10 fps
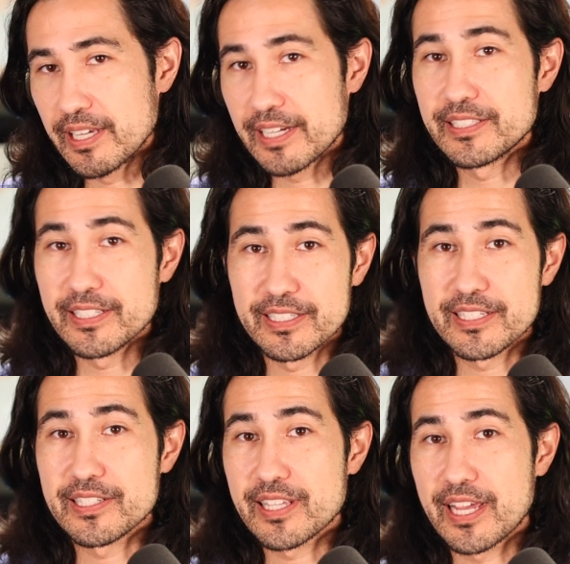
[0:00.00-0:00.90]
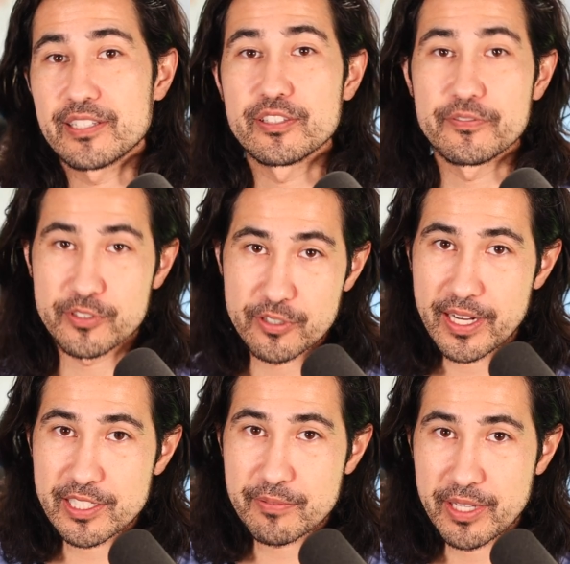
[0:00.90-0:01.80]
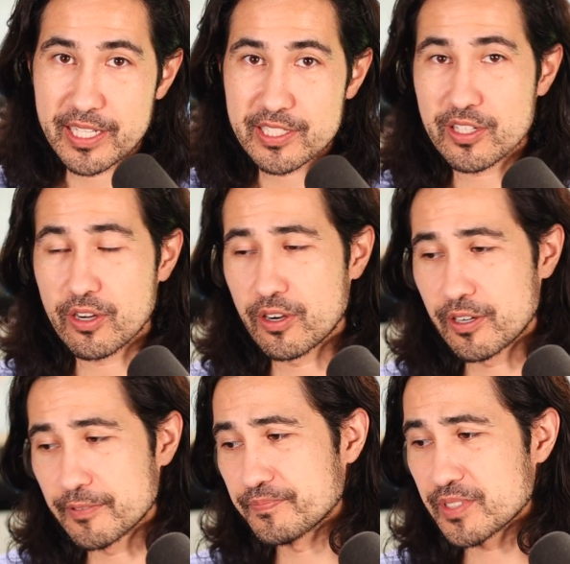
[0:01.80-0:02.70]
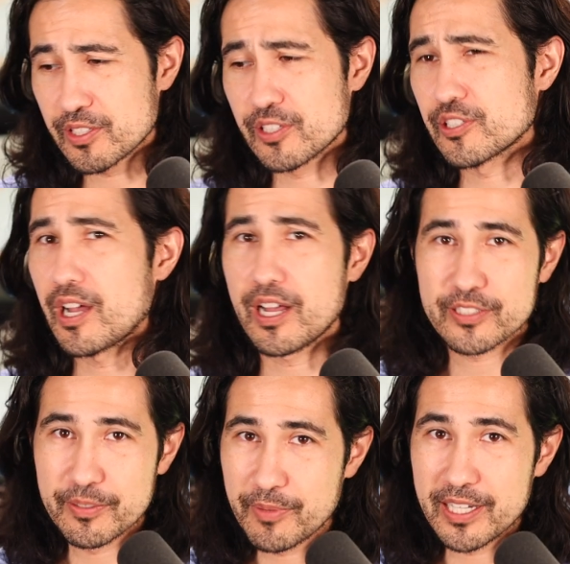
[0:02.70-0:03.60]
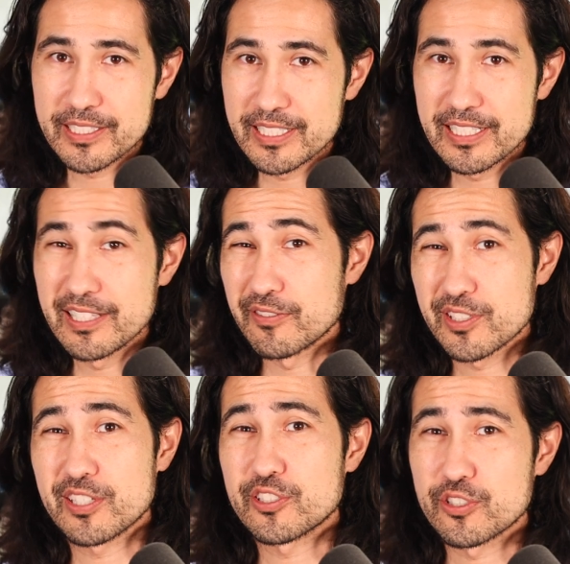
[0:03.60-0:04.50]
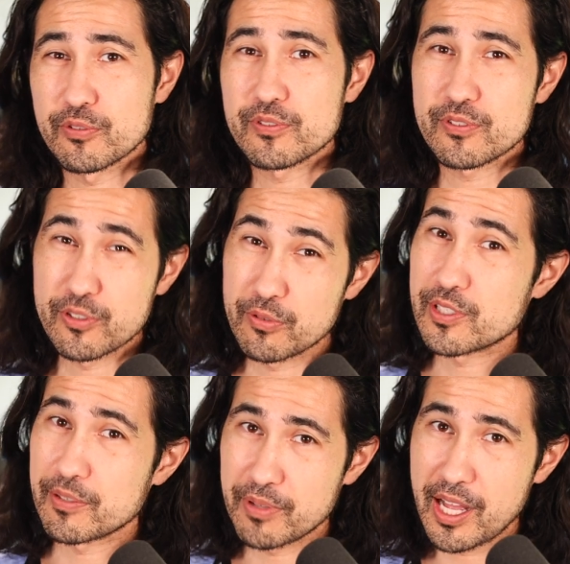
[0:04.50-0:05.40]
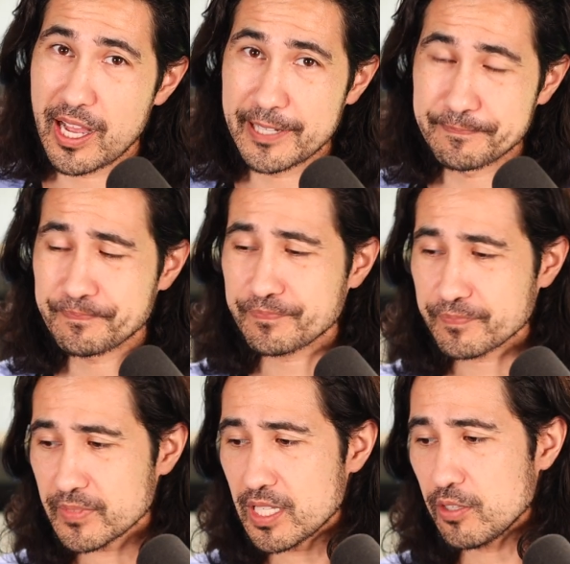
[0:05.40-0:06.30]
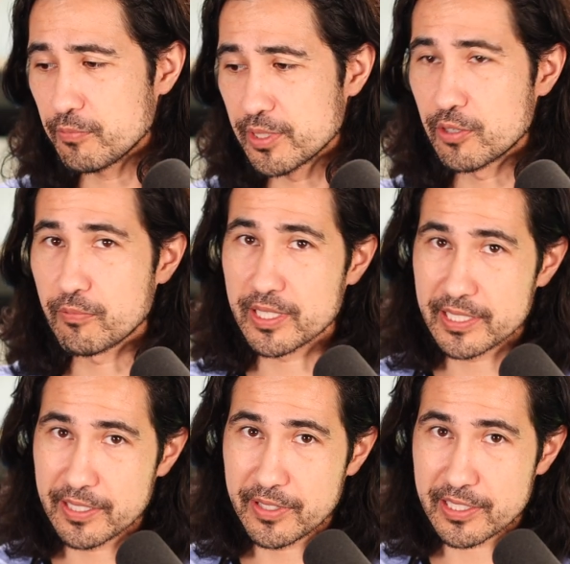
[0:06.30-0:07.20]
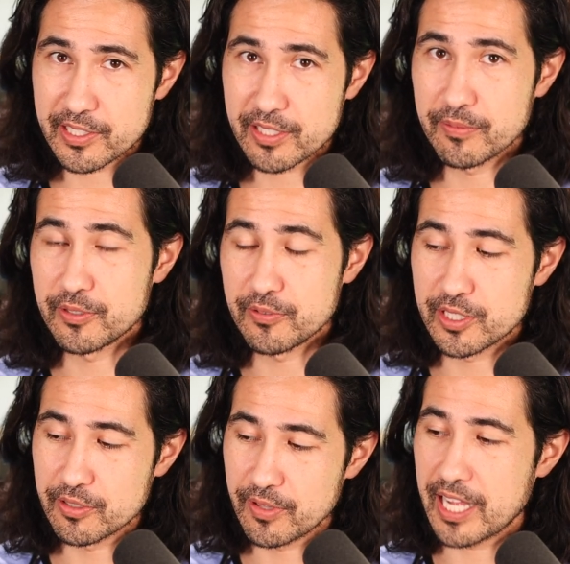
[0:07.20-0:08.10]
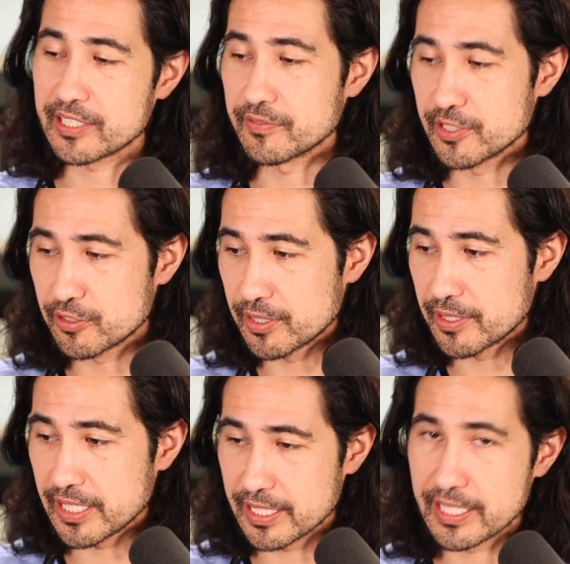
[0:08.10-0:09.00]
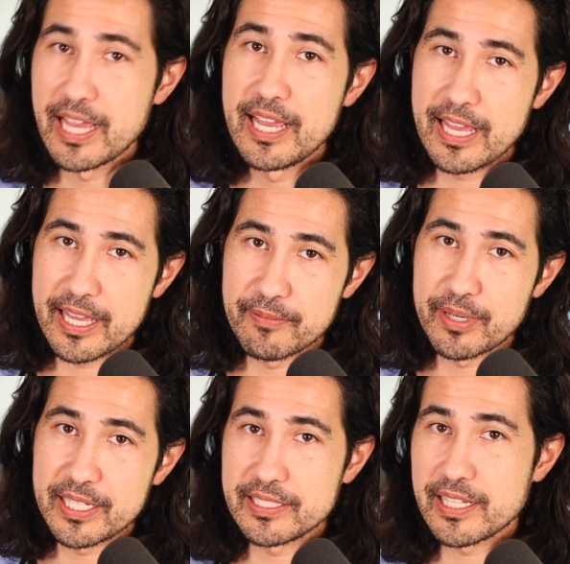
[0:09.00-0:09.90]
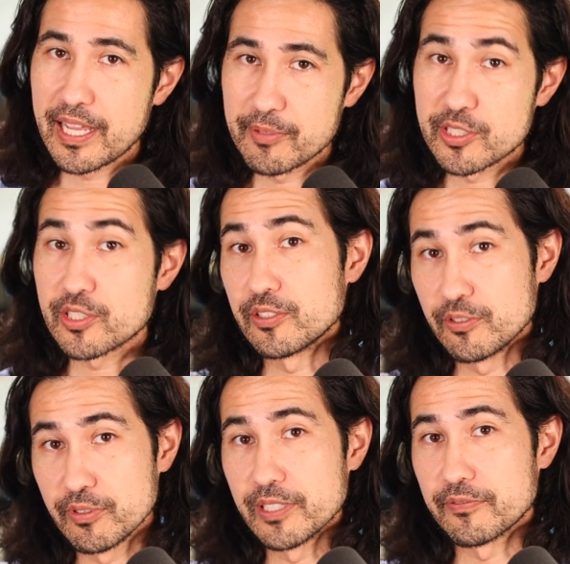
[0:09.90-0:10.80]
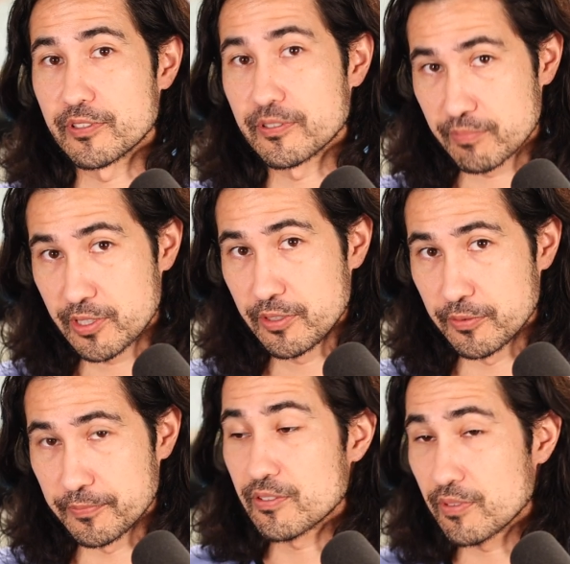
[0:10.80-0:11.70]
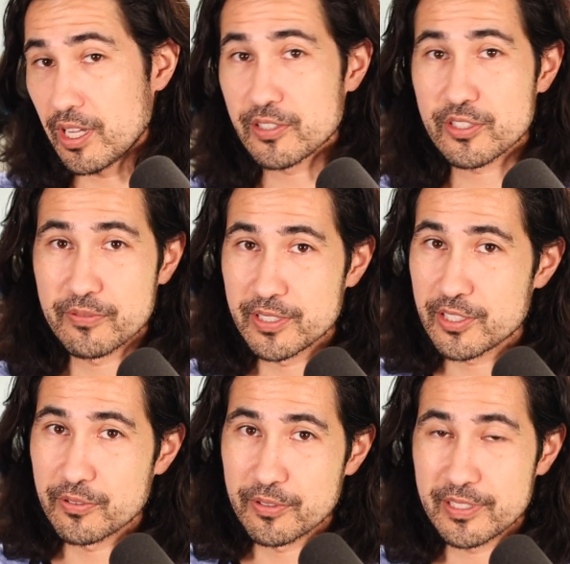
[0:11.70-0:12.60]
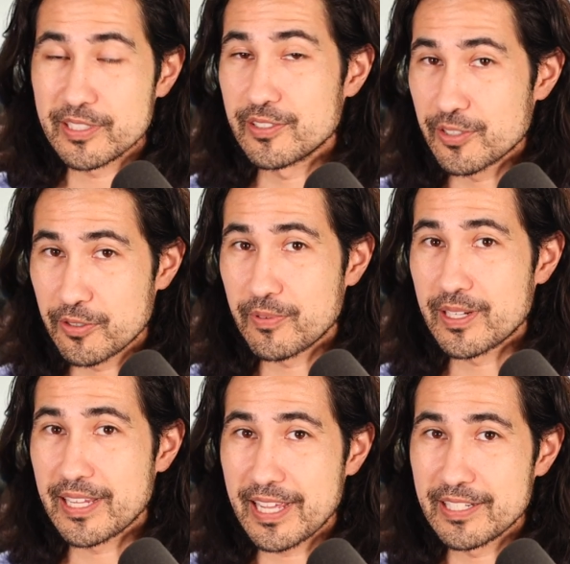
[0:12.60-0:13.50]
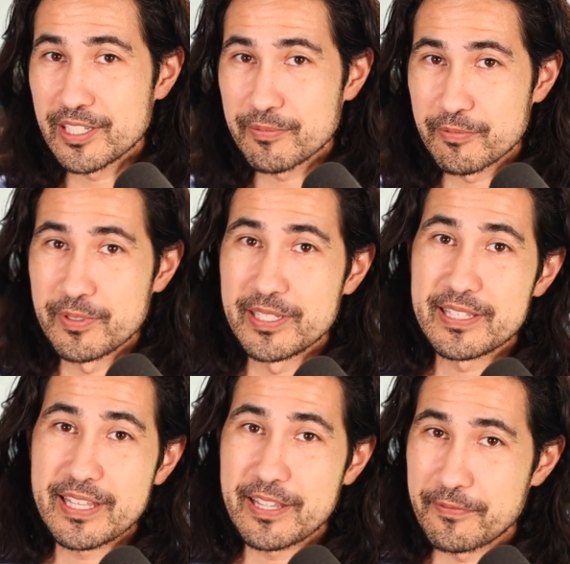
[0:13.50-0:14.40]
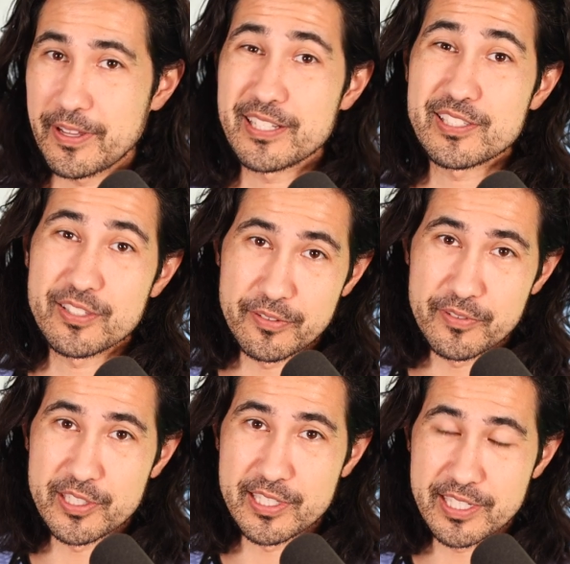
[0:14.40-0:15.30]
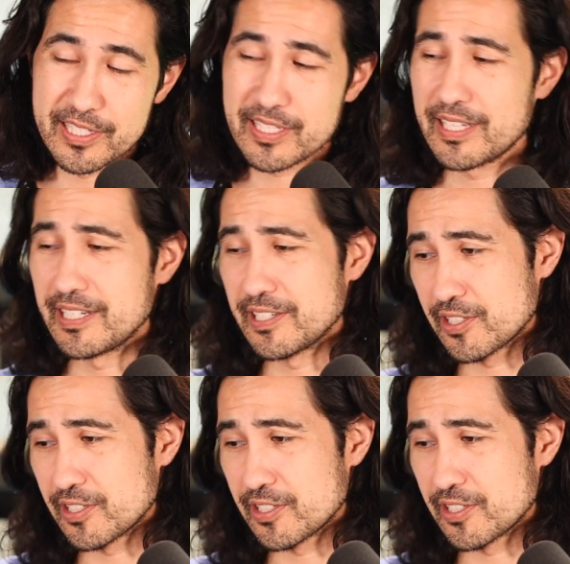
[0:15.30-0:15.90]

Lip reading: The idea is that liver transplants are such a hot commodity, they're in such short supply, we don't want to give that to someone who's still actively drinking and might damage the new liver too. So long story short, you don't want to end up with advanced liver disease and in a